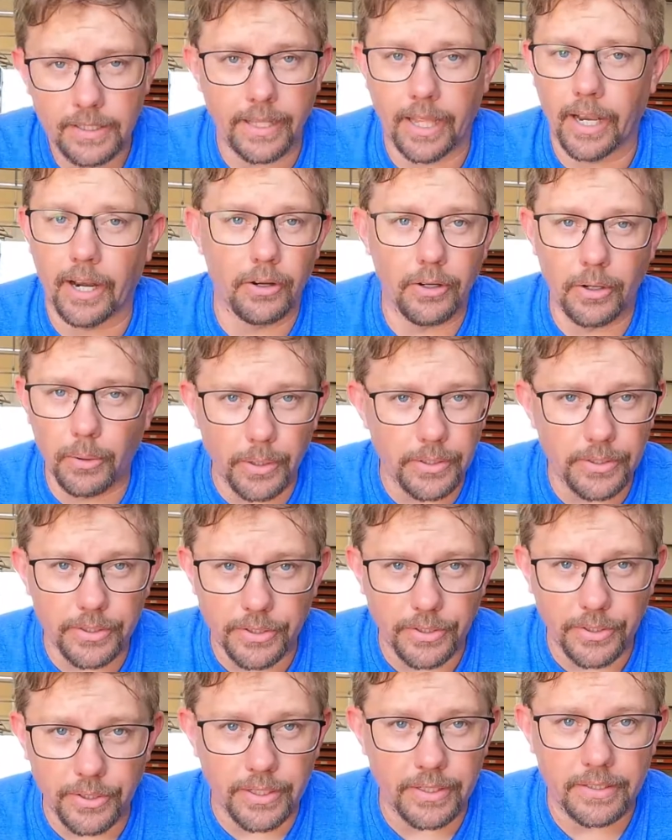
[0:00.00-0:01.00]
They don't know what they're
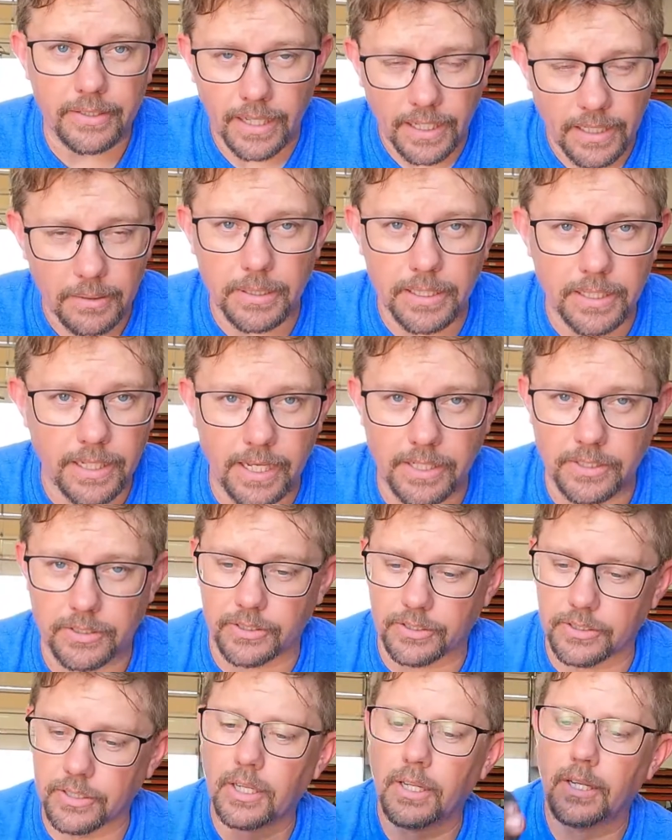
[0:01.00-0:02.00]
doing. That could be
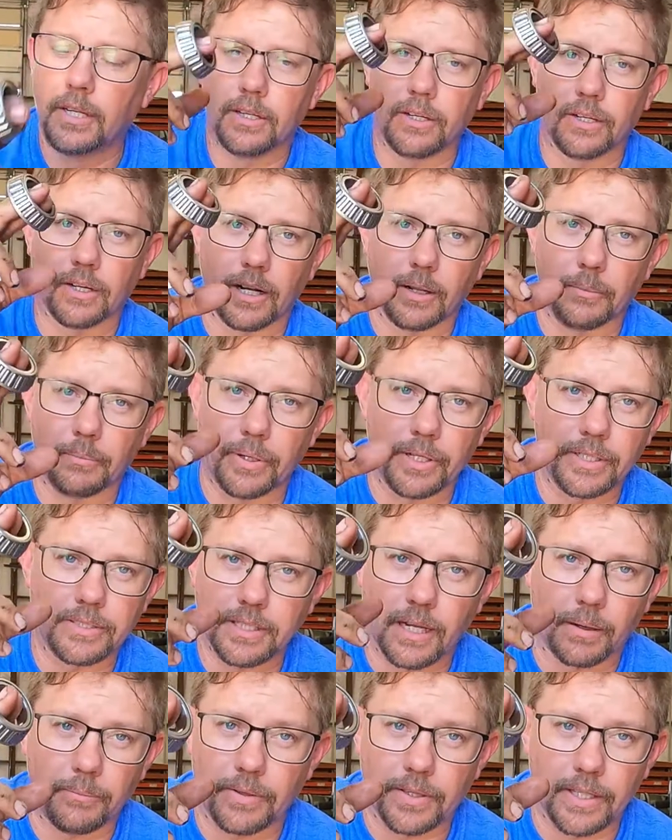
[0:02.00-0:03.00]
dangerous. You're gonna put
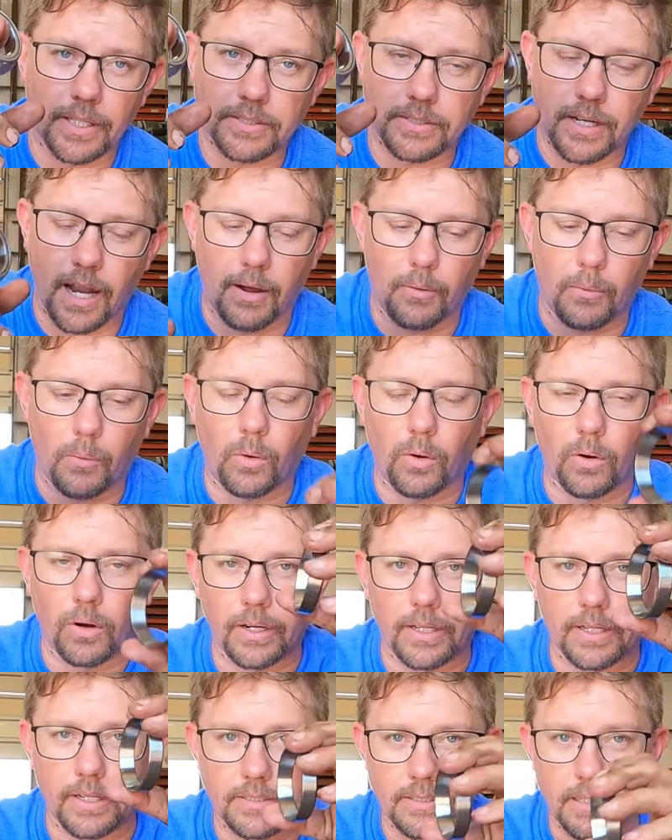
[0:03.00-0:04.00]
something that's not
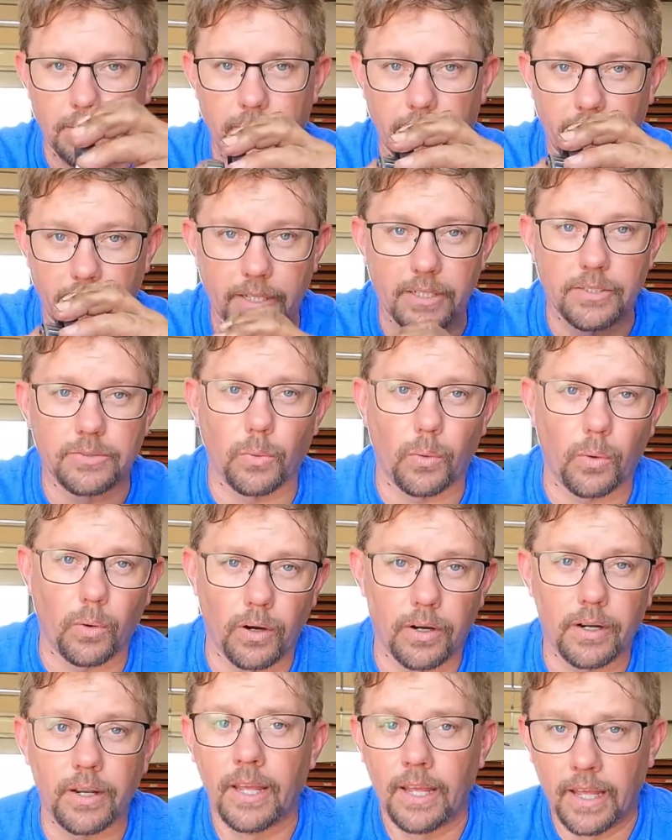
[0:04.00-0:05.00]
worn into something that is
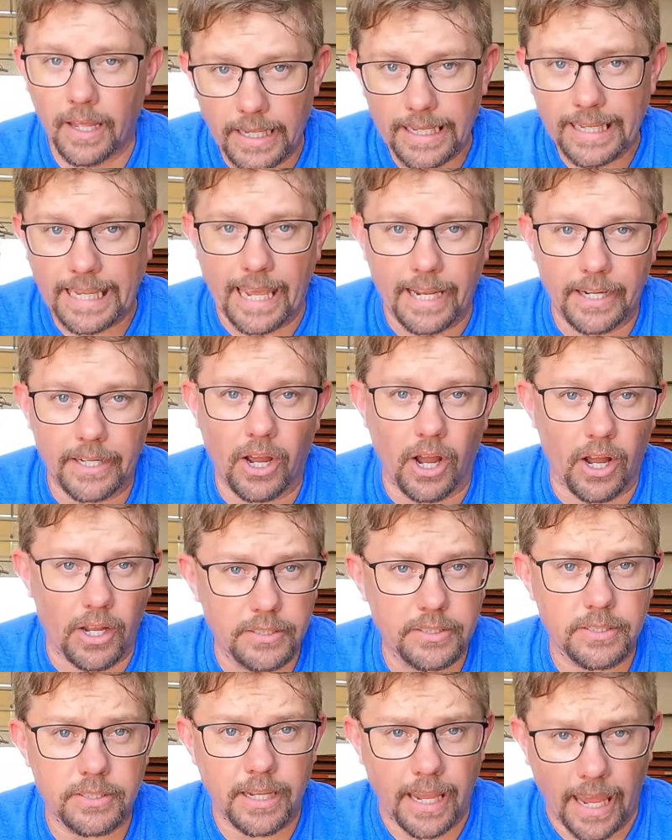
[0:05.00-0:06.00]
worn, can
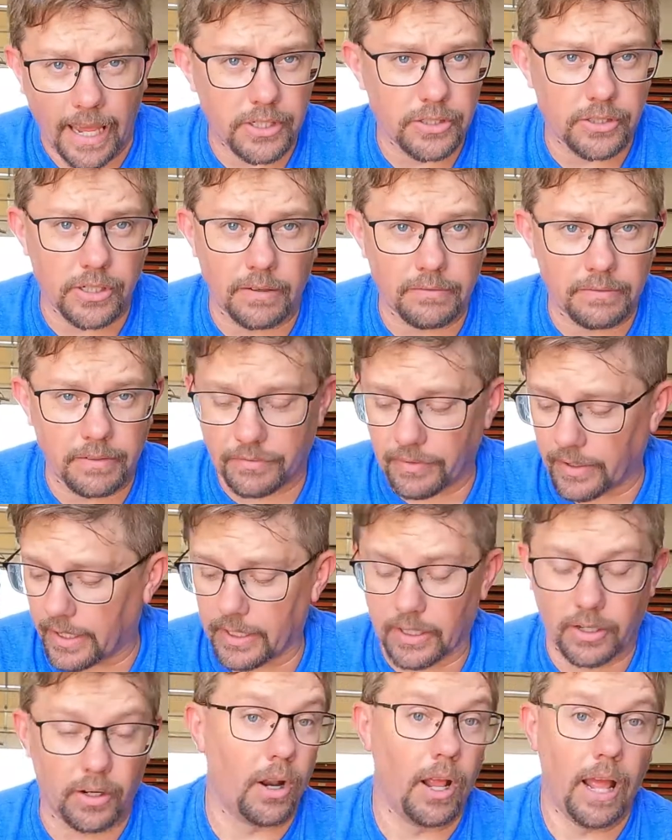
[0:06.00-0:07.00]
cause catastrophic
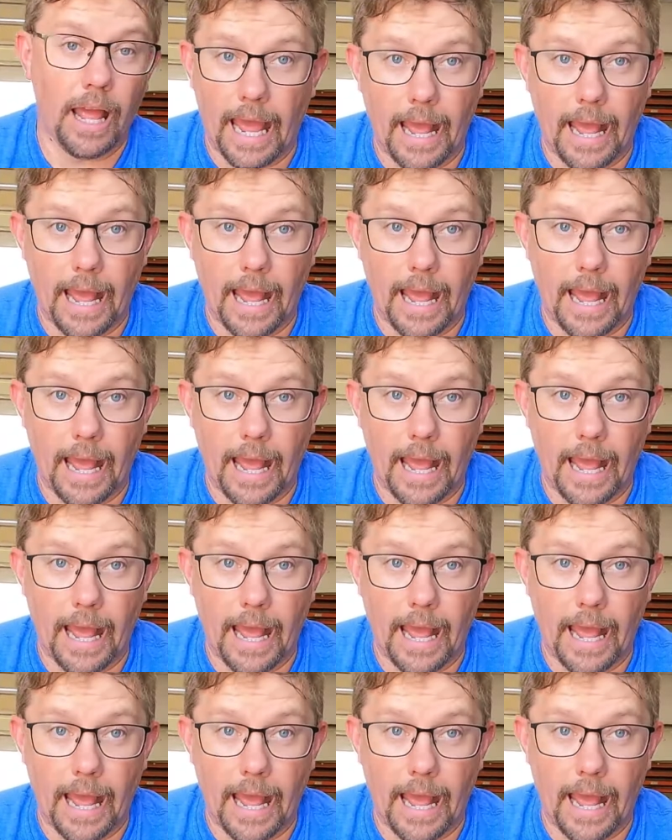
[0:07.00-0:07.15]
failure.